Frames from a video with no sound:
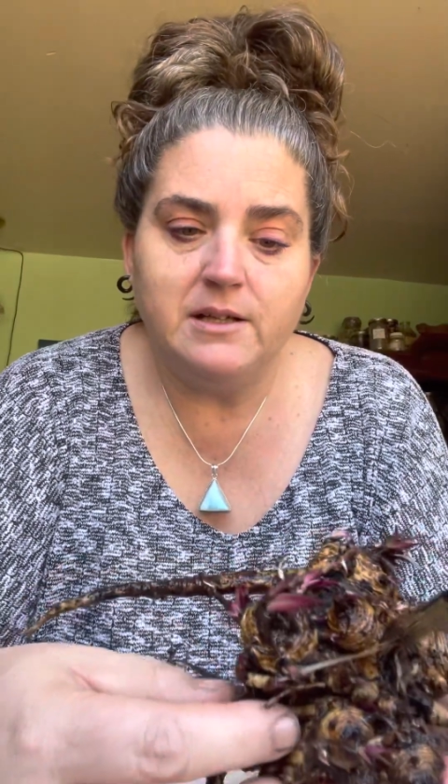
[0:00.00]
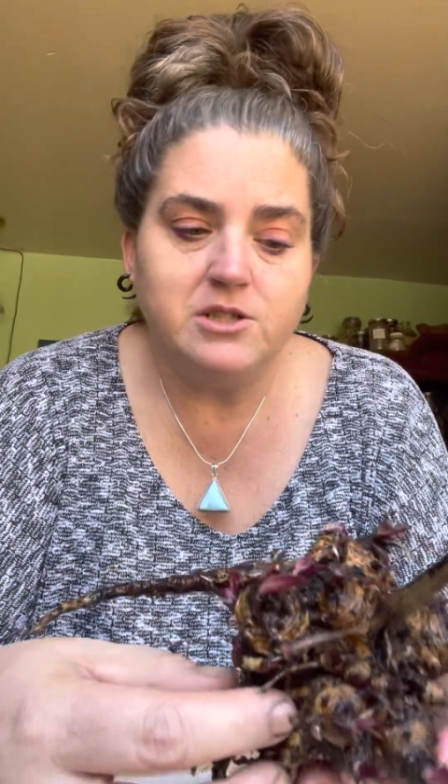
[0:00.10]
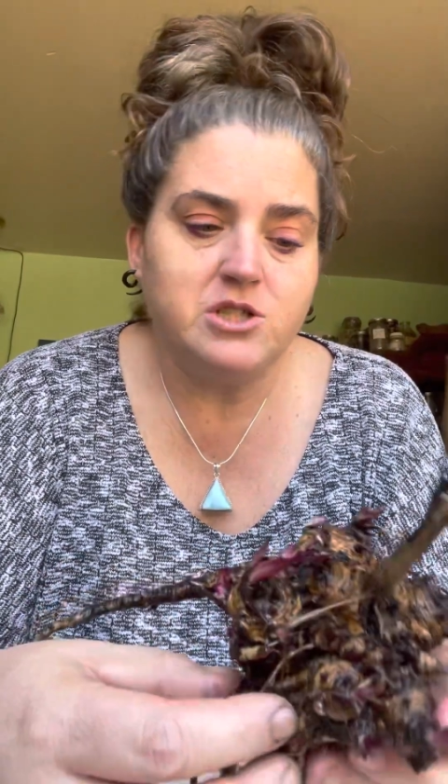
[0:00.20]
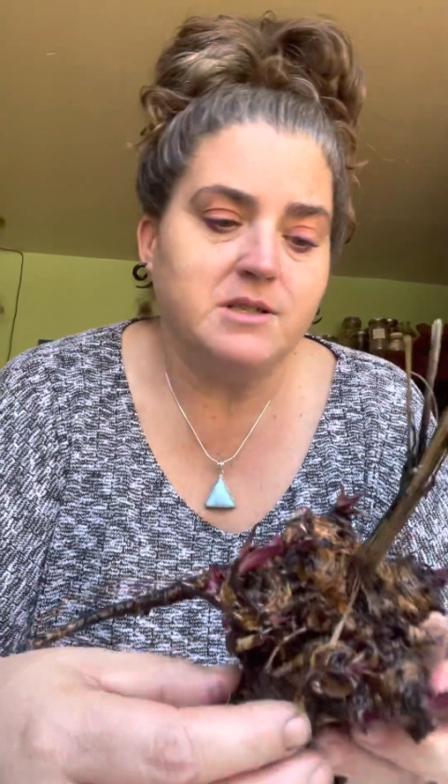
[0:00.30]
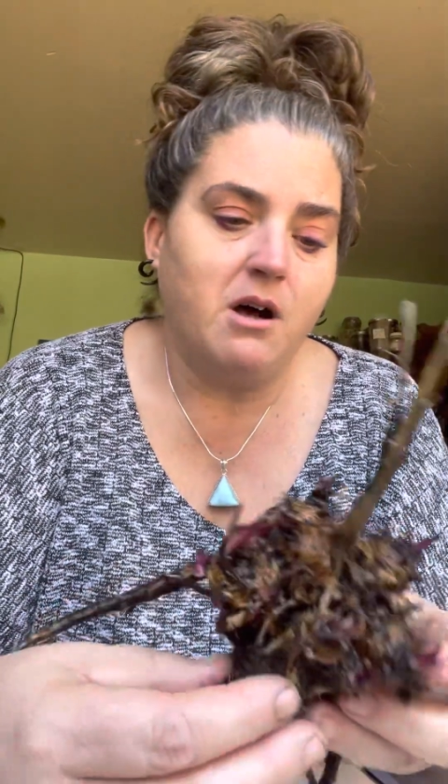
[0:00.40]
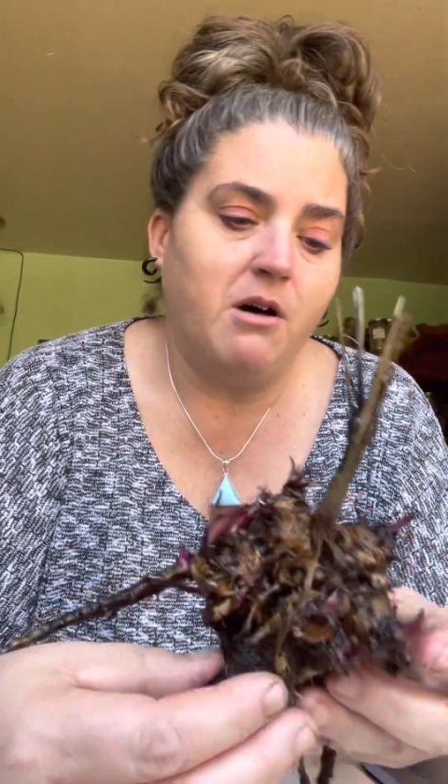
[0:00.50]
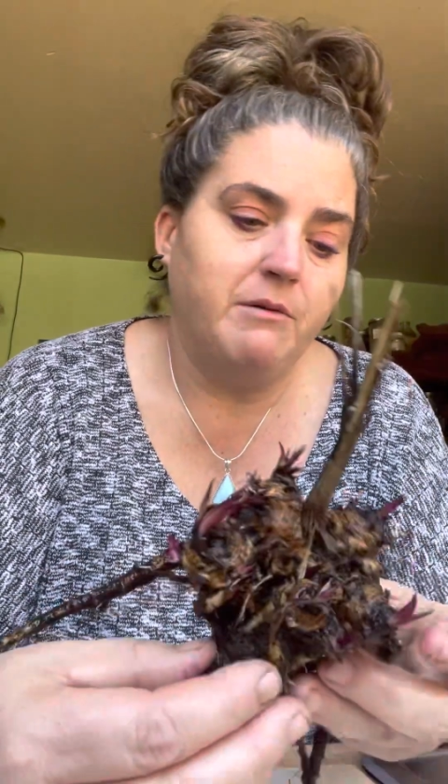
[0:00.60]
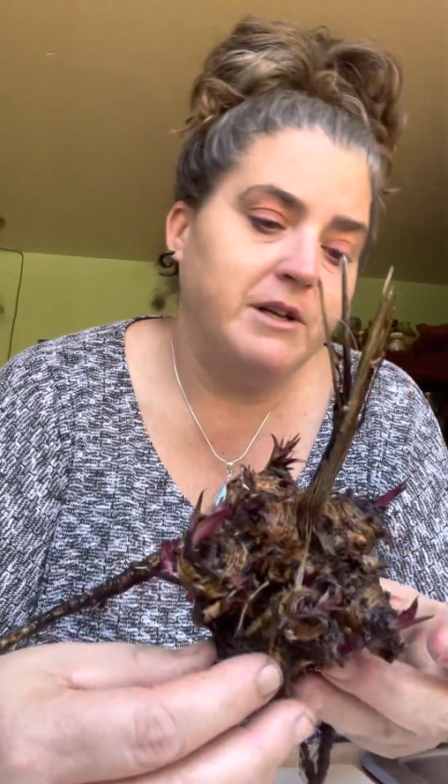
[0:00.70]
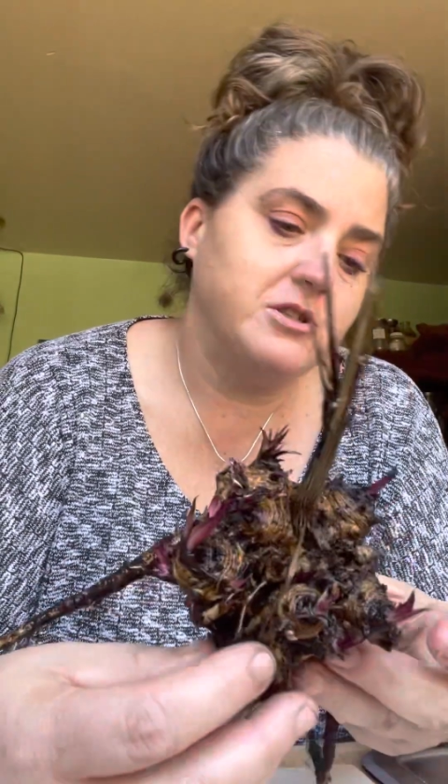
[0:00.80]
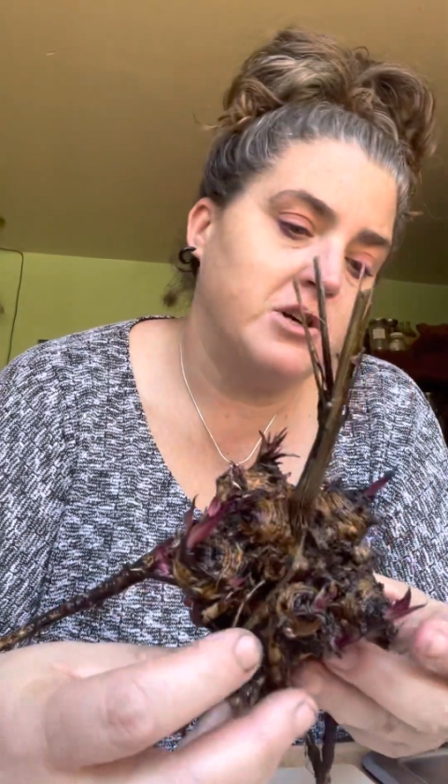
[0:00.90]
she's
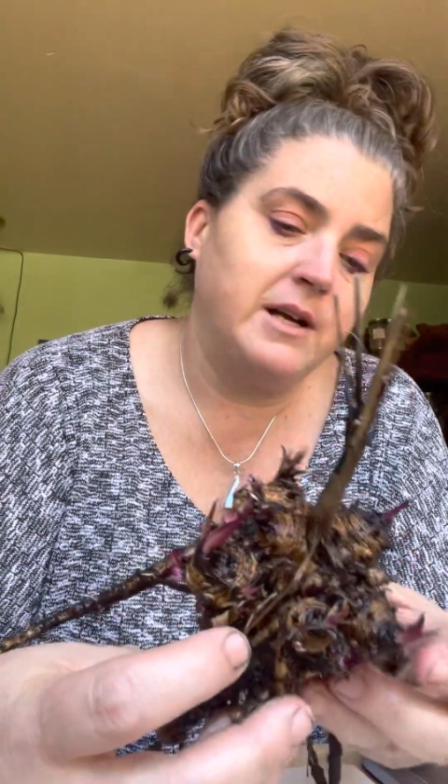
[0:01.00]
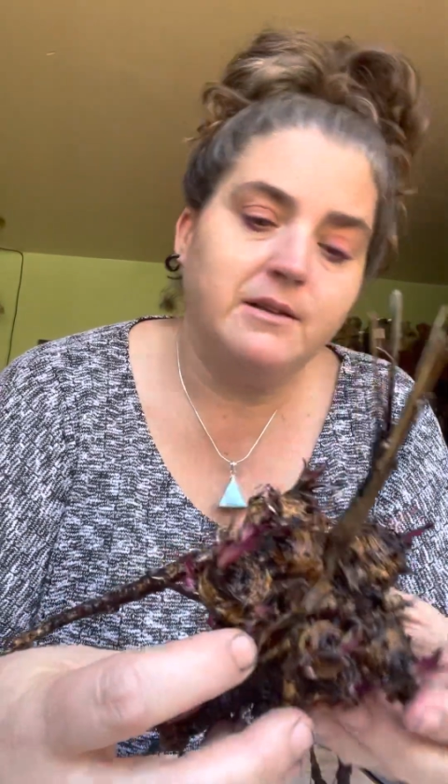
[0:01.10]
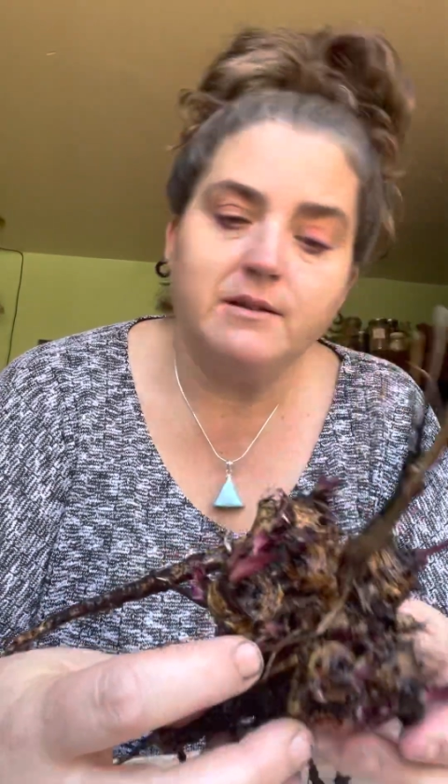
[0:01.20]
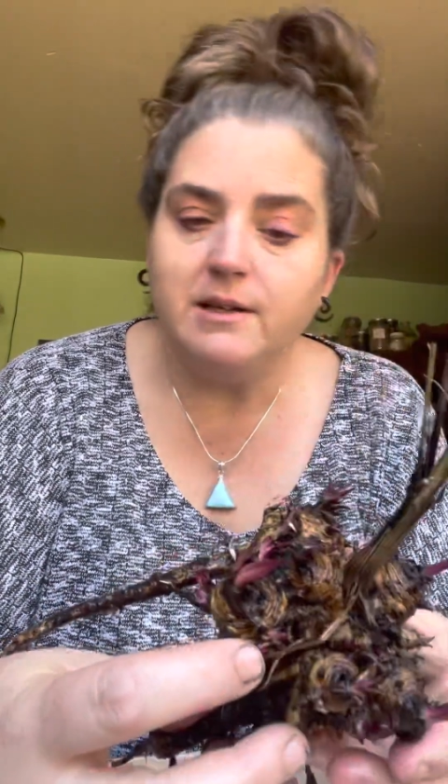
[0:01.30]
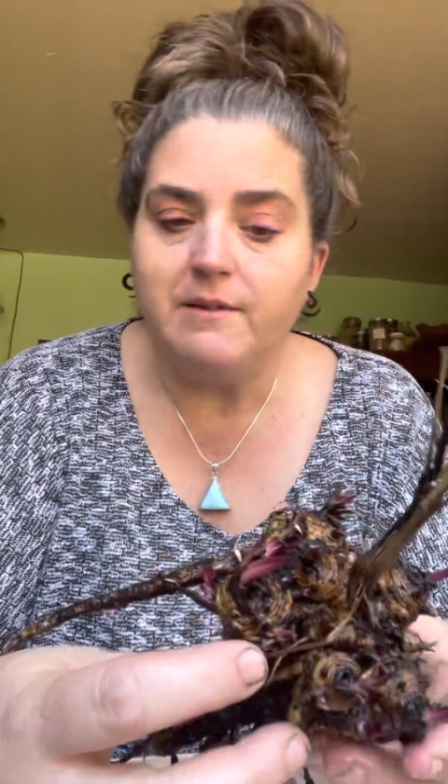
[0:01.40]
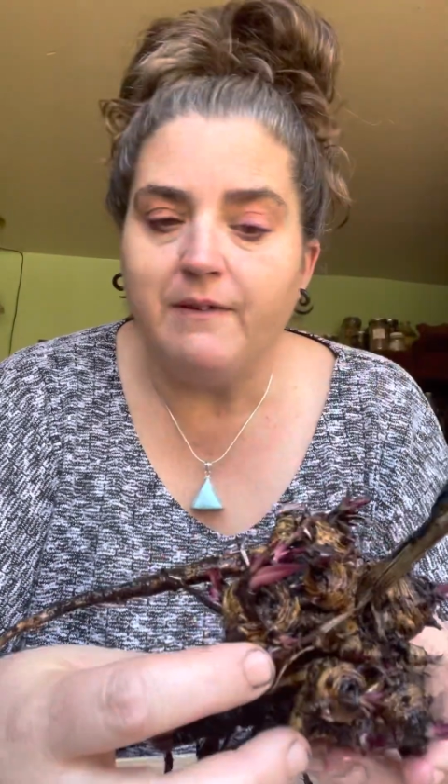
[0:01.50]
already trying to leaf